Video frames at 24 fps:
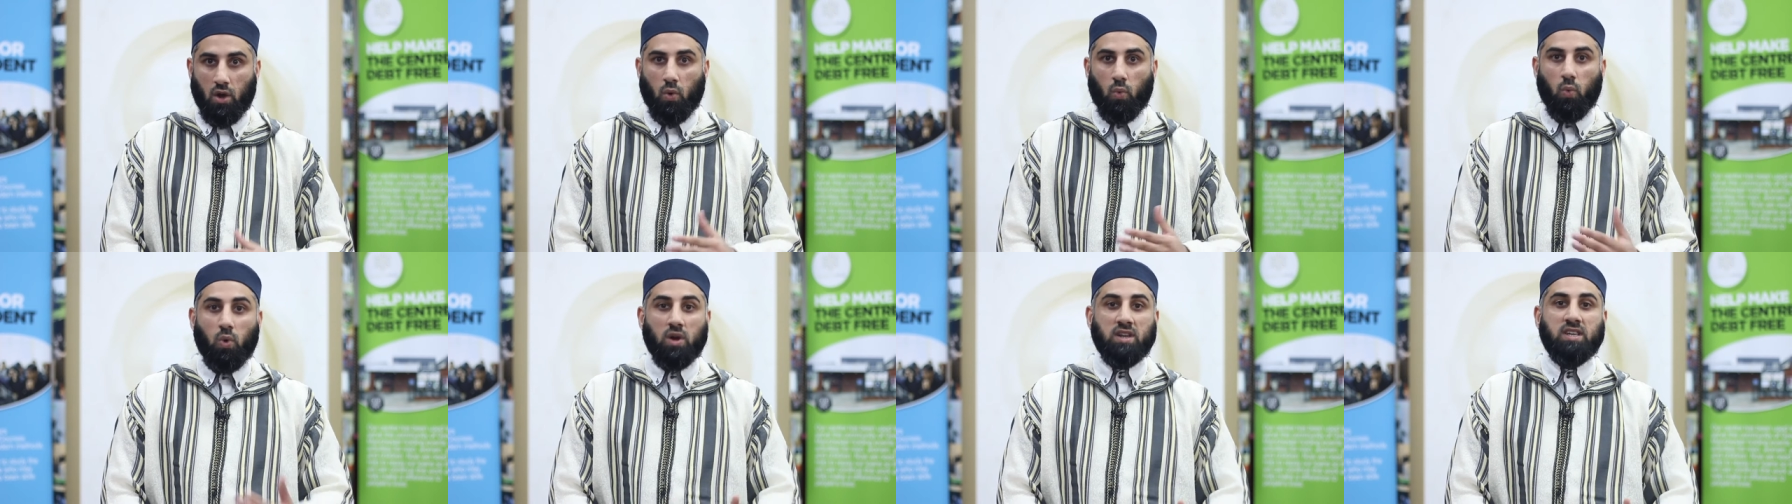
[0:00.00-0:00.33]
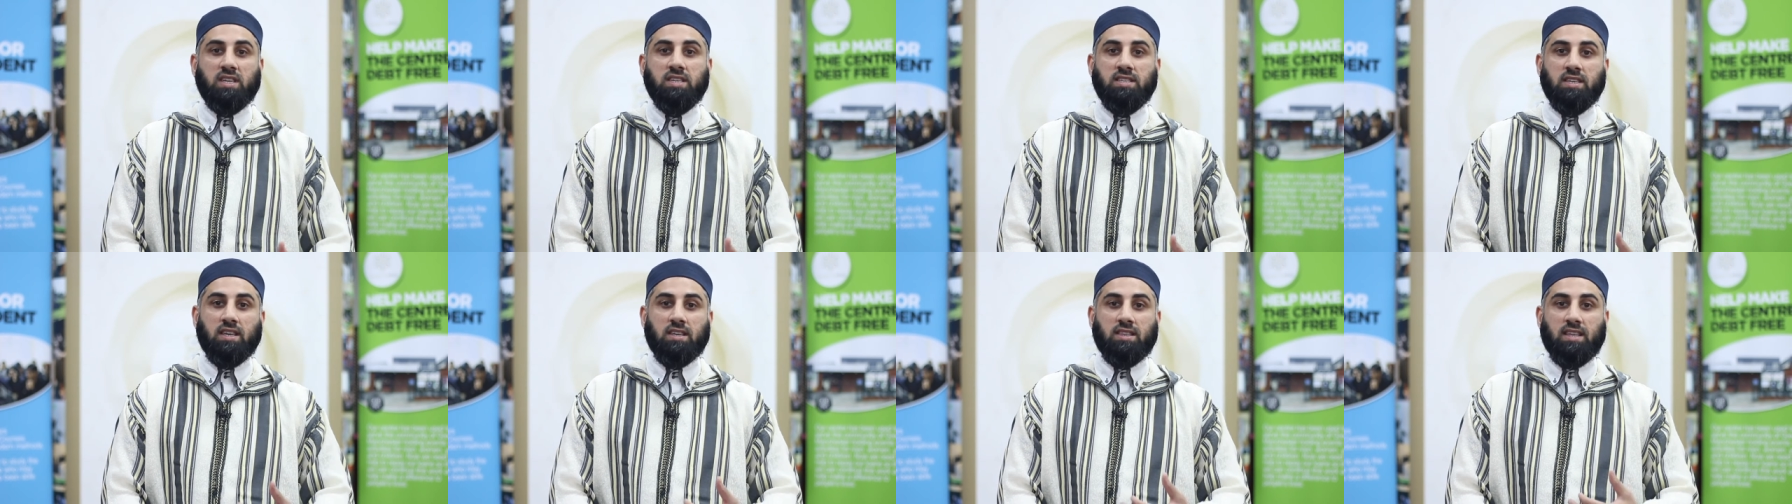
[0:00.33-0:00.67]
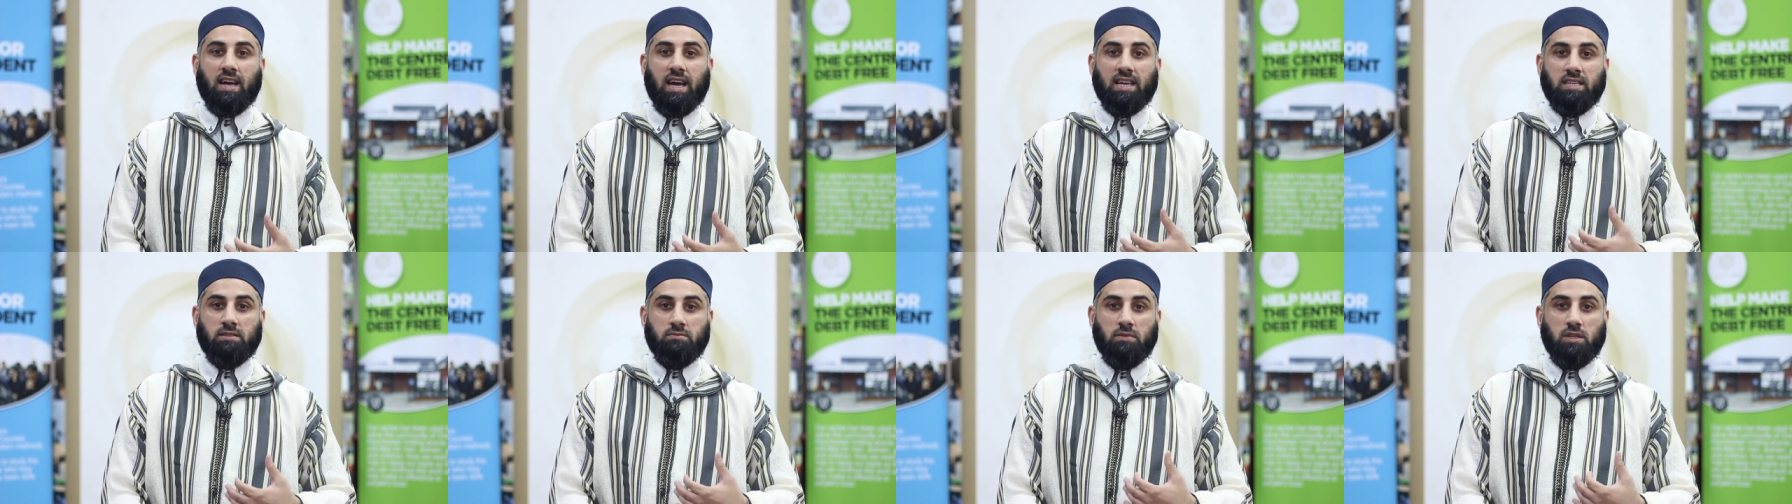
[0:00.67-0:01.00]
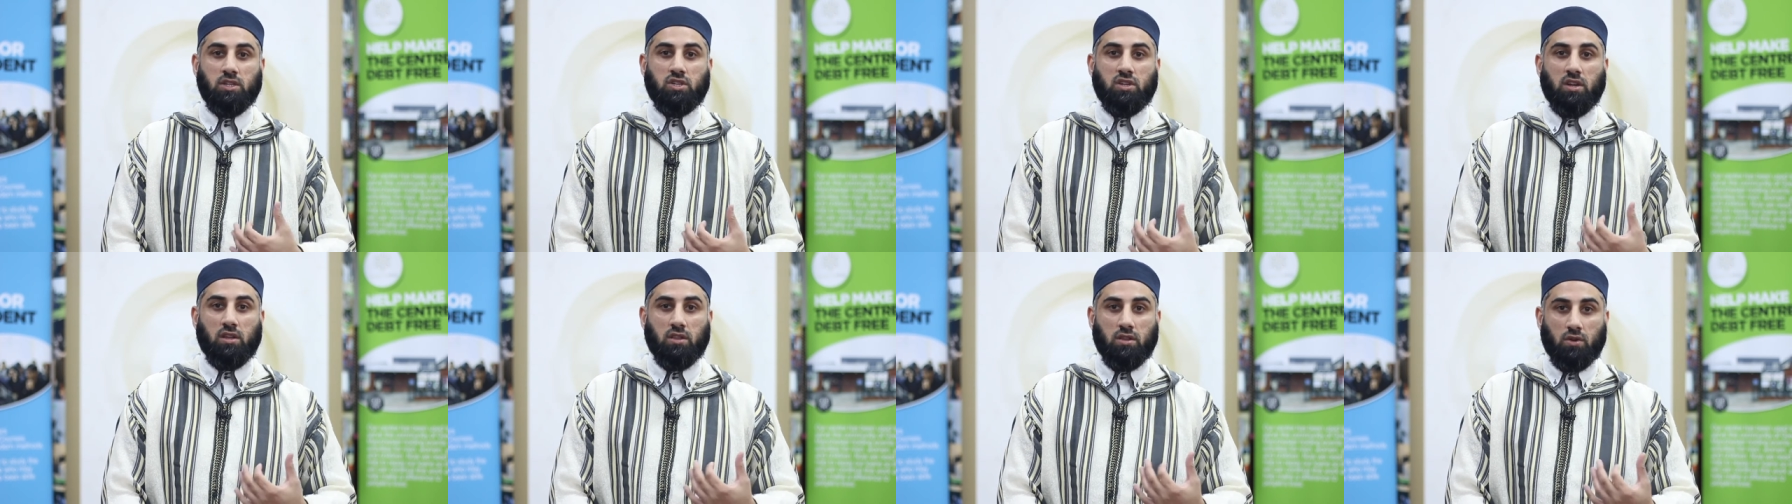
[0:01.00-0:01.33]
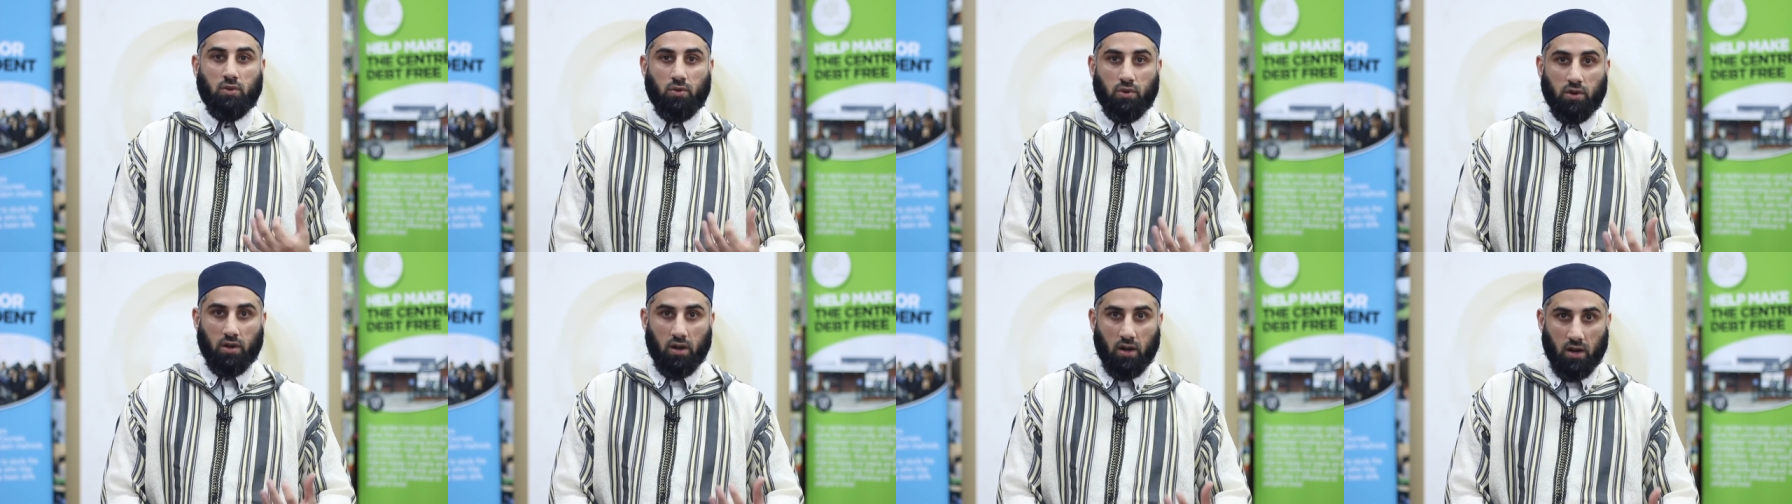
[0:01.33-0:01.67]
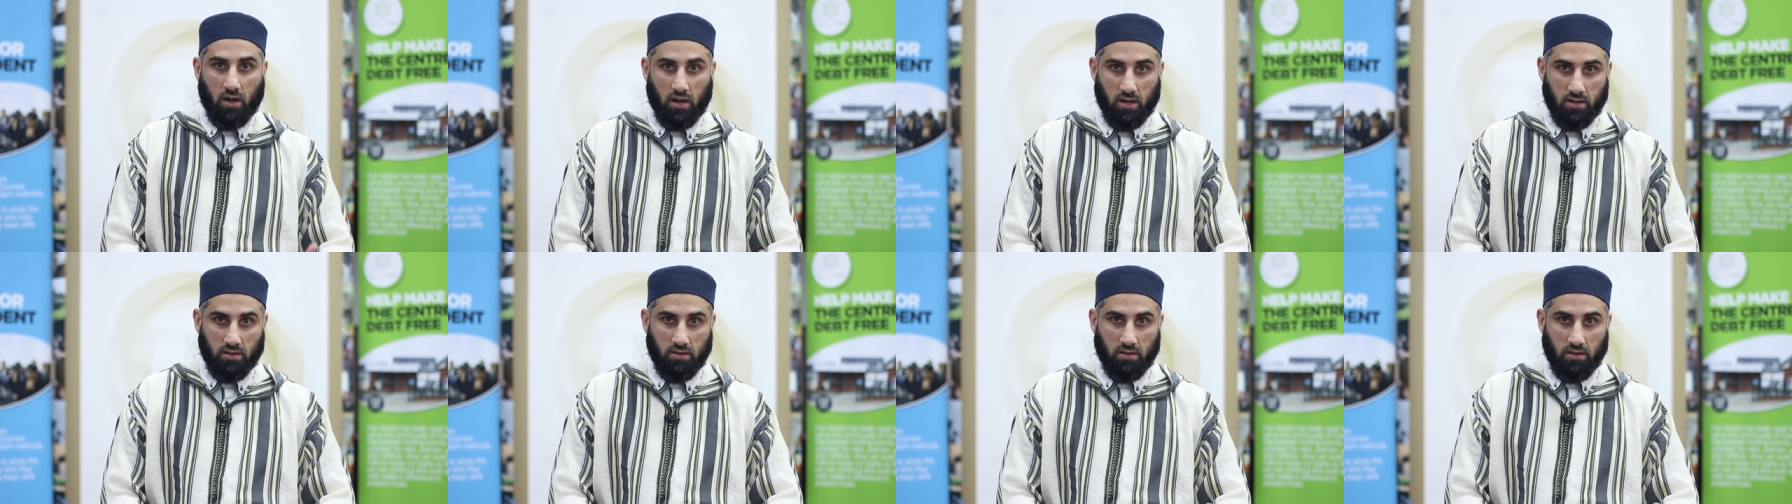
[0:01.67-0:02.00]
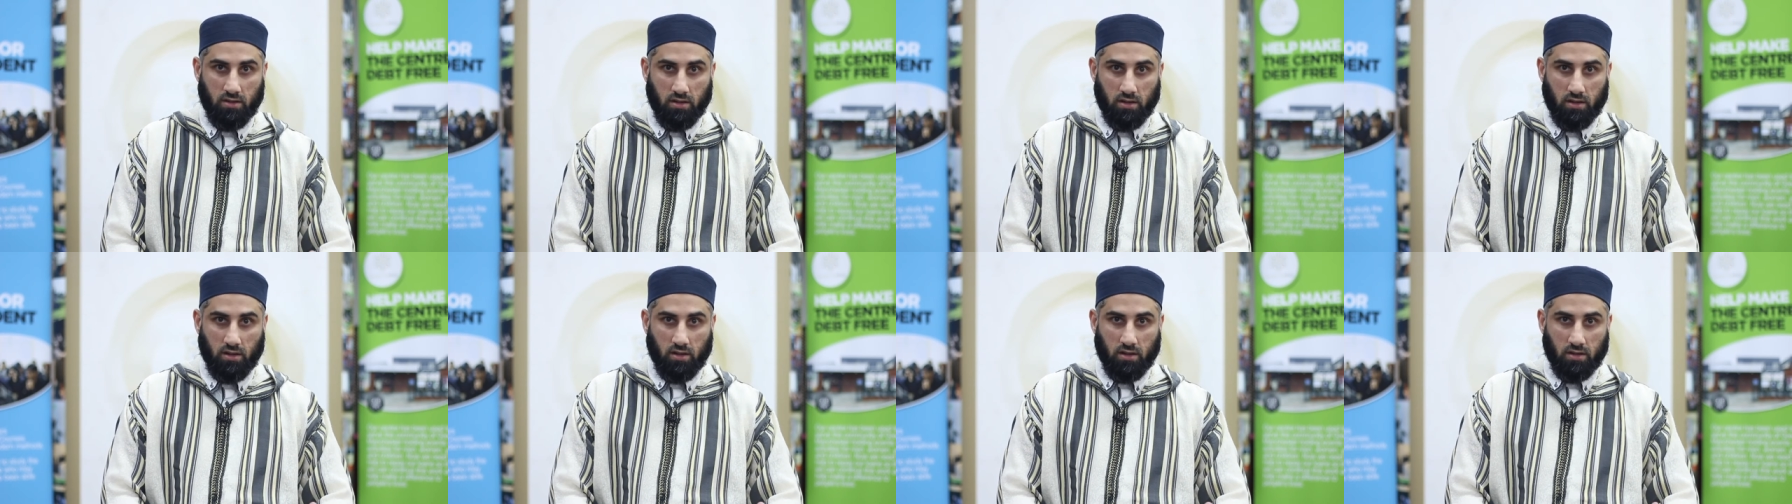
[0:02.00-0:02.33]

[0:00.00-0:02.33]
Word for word: What is it that is mentioned in the Qur'an,